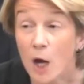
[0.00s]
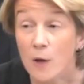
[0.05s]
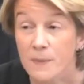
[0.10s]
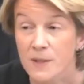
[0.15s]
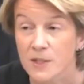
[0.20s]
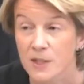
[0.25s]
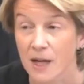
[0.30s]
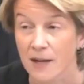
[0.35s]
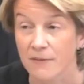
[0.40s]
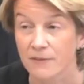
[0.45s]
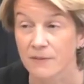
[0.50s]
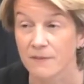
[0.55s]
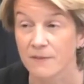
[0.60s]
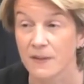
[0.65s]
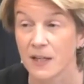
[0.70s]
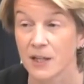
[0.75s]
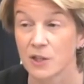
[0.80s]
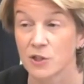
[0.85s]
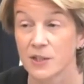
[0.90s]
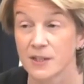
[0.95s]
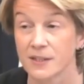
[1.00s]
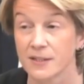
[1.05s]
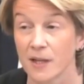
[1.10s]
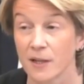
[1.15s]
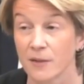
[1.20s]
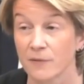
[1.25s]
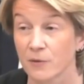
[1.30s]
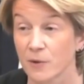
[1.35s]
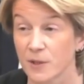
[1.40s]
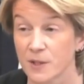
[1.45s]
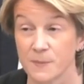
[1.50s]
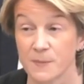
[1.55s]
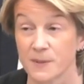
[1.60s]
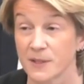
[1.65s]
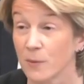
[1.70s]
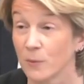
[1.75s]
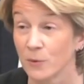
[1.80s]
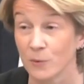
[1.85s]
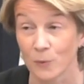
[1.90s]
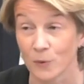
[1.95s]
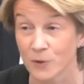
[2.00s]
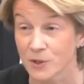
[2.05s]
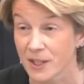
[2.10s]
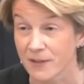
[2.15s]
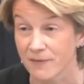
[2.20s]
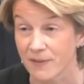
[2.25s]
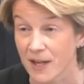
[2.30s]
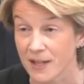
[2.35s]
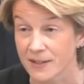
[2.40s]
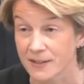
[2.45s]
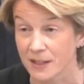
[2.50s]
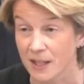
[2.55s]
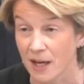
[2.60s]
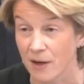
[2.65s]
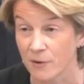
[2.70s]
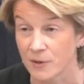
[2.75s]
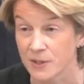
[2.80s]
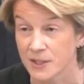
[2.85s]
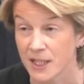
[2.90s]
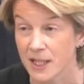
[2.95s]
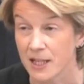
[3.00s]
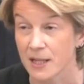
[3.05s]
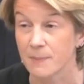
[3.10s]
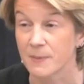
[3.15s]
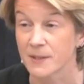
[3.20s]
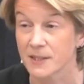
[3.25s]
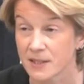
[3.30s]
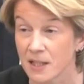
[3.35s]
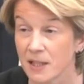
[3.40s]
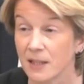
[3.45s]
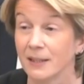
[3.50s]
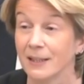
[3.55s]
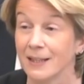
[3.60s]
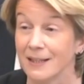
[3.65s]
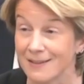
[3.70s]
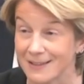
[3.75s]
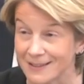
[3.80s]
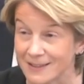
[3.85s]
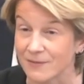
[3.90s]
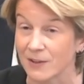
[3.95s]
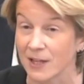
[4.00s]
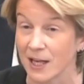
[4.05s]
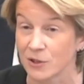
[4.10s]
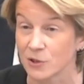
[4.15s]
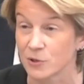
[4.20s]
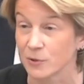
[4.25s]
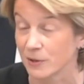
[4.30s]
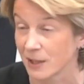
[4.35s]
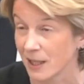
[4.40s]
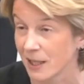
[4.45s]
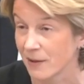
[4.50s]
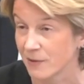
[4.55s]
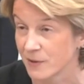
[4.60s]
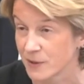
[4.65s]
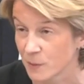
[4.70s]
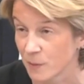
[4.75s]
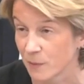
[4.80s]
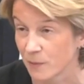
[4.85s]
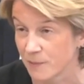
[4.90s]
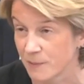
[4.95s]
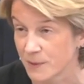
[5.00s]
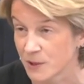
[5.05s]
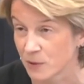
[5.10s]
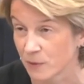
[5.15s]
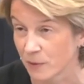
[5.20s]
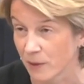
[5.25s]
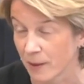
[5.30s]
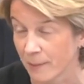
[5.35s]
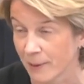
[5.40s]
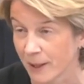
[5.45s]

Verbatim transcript: to have it finished this side of Christmas. I wouldn't want to give that as a guarantee, but certainly this financial year is what we've been talking about.